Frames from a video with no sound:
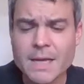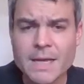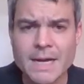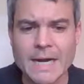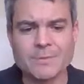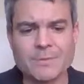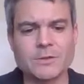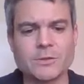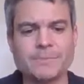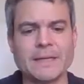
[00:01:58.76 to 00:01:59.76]
I am a
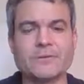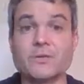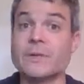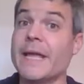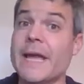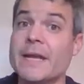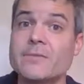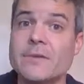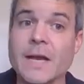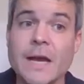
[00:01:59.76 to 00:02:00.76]
little pencil in the hand
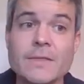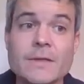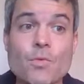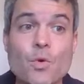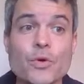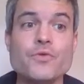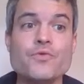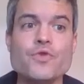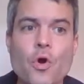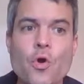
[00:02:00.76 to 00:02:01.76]
of God. The more
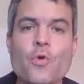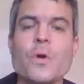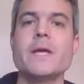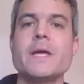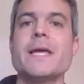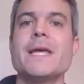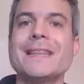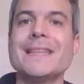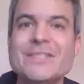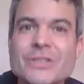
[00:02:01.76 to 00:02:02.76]
you go, listen